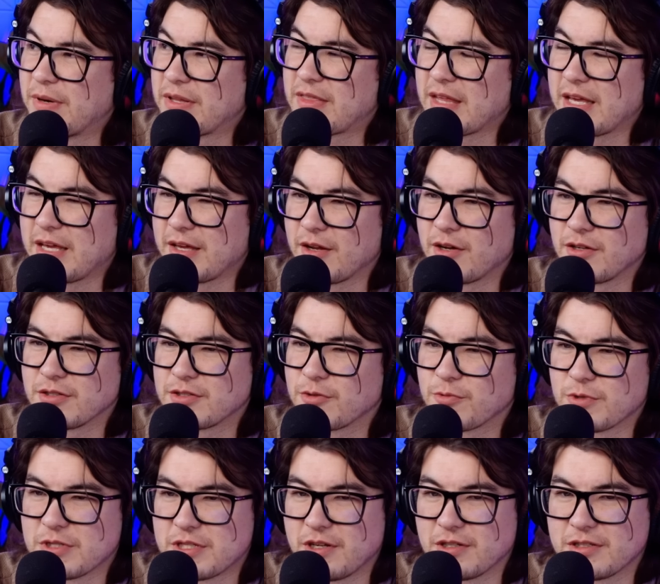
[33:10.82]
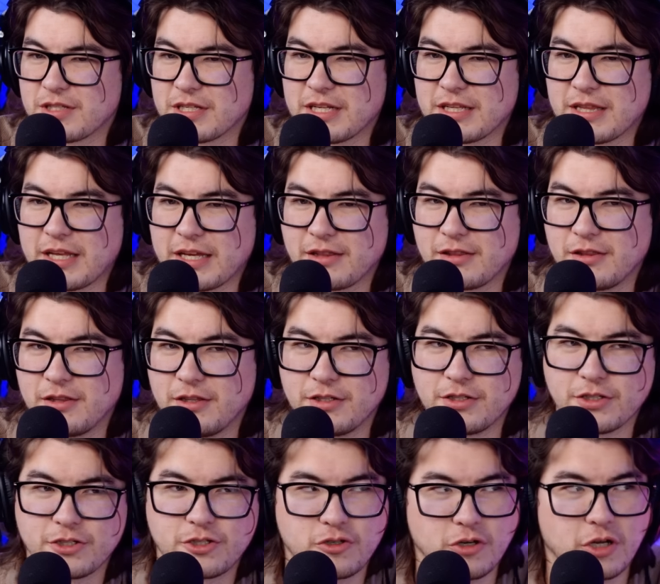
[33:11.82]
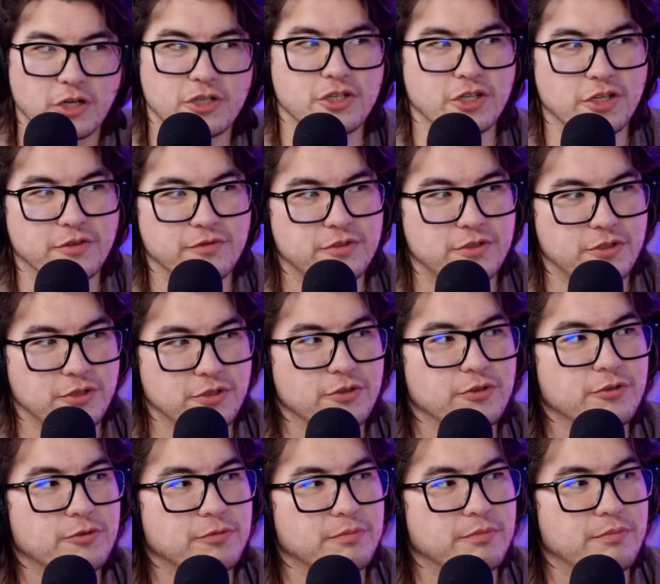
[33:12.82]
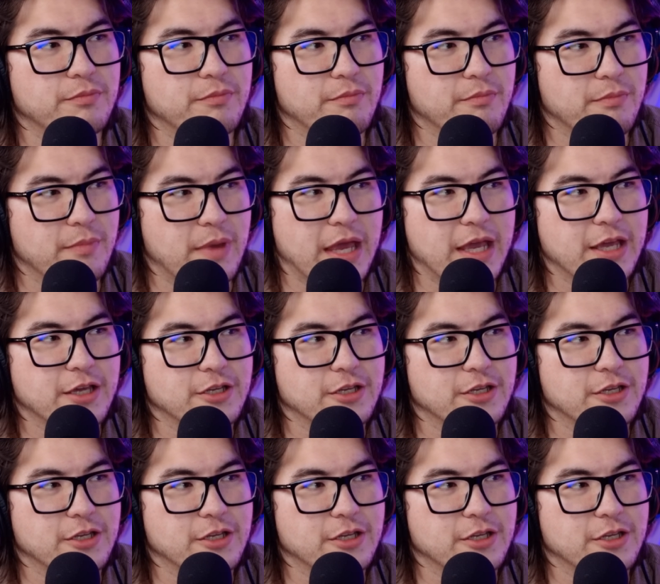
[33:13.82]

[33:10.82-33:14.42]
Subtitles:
But it also resulted in like the destruction of 2 major